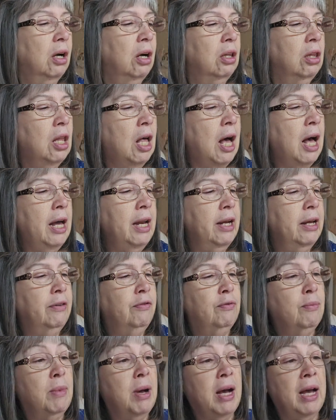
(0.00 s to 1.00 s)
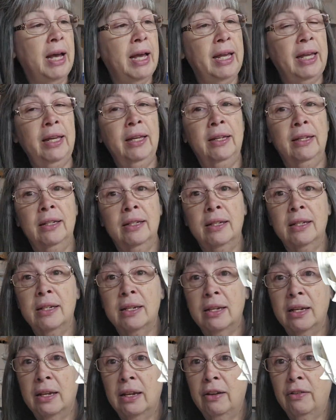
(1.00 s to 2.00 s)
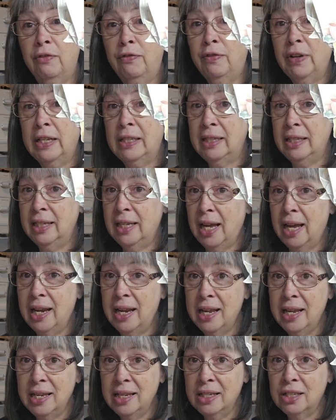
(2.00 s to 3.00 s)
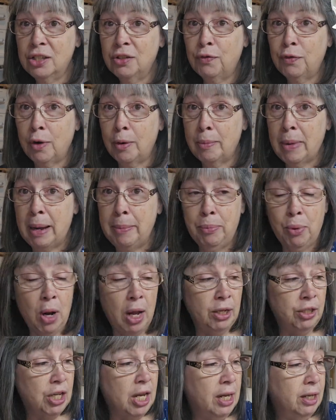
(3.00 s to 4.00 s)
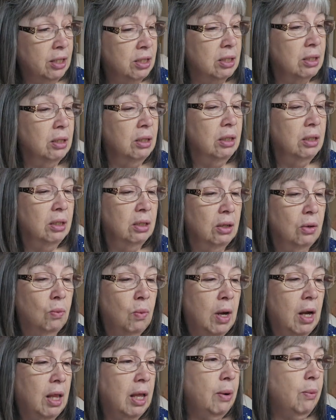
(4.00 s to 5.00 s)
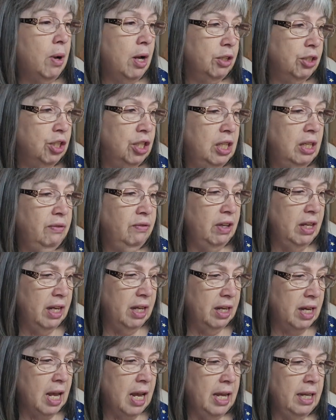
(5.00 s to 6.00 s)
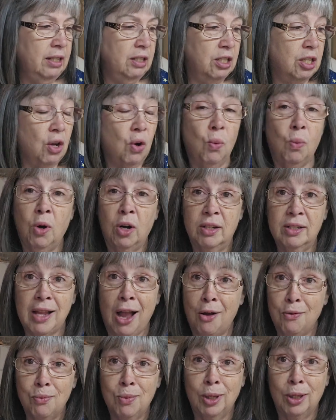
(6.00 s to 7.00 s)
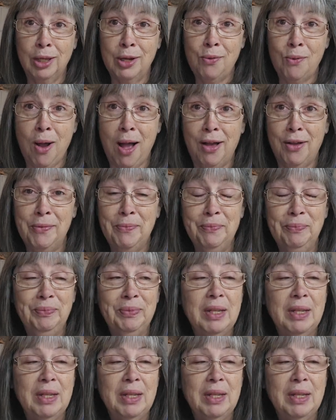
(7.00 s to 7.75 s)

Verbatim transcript: a lot of my fussy cuttings for my projects while I watch TV at night, so it works out really well.